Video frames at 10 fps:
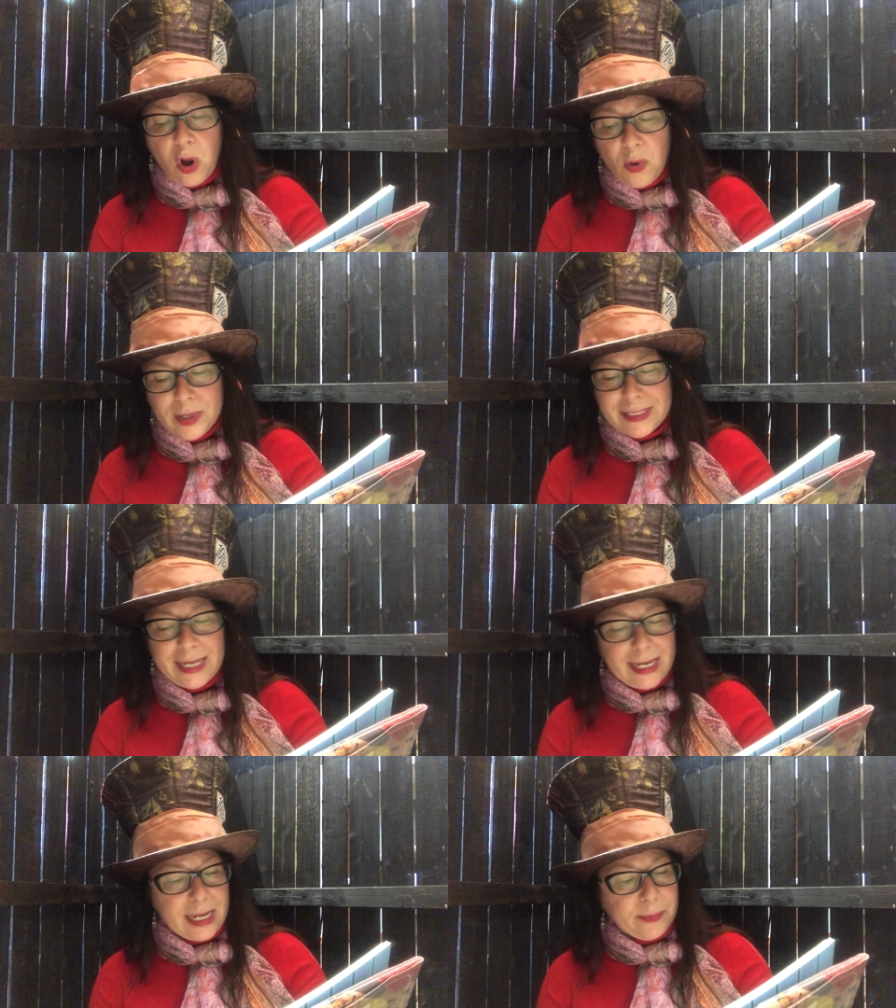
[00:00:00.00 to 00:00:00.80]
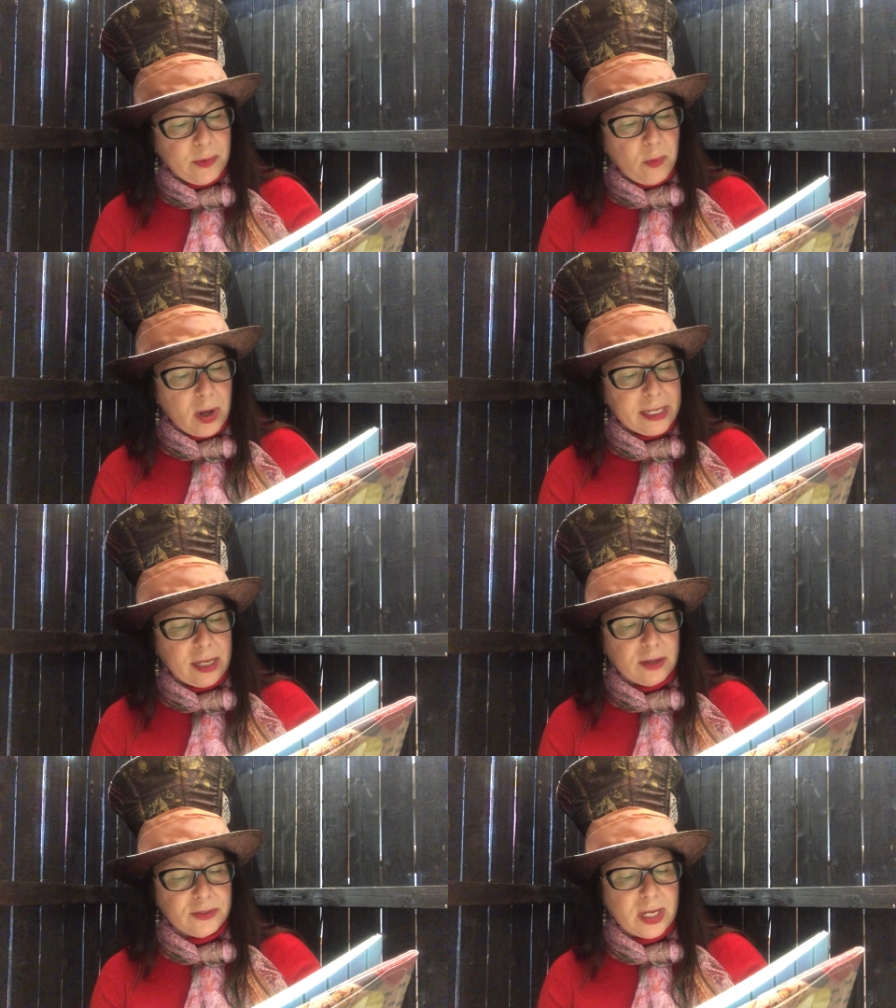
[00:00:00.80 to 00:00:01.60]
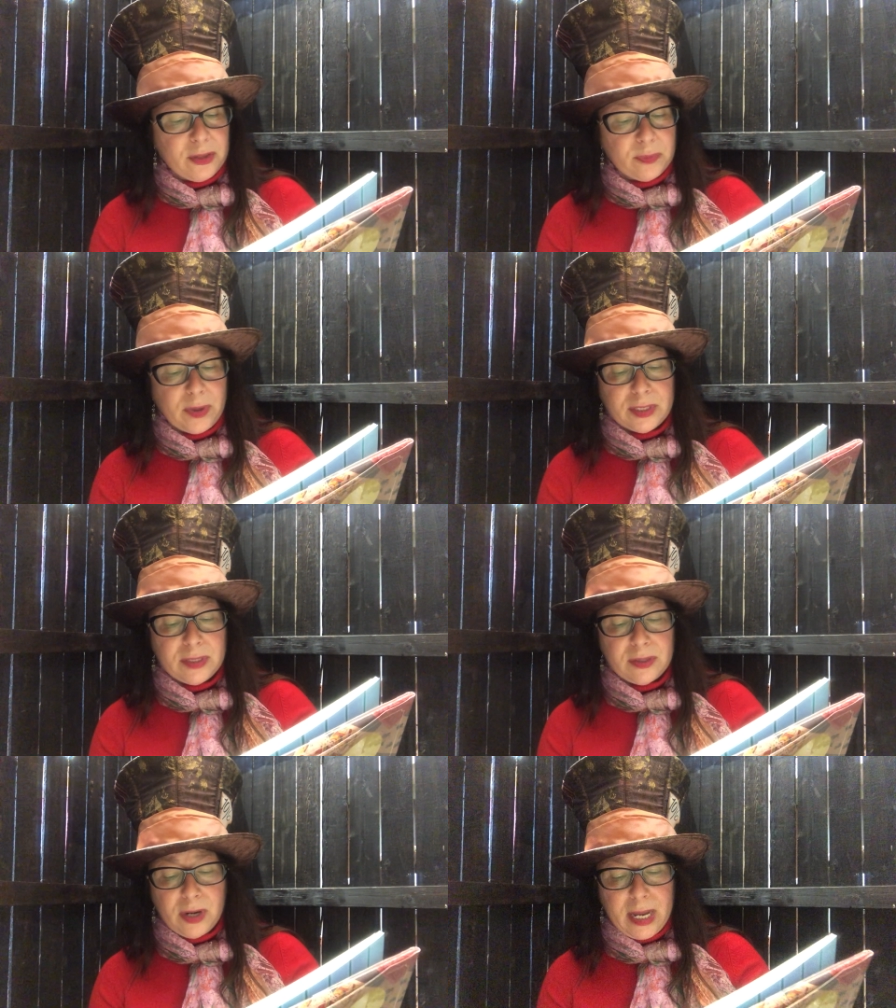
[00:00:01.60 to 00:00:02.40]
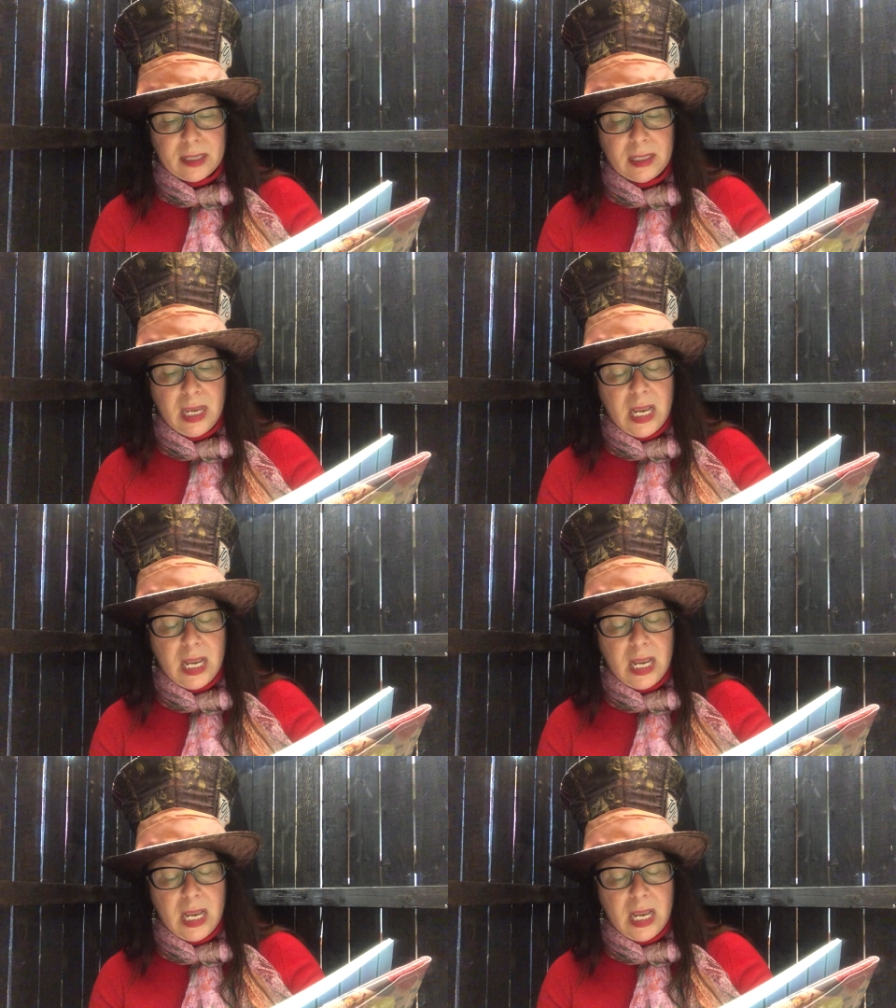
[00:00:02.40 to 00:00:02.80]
always getting up and walking off to other parts of the ground.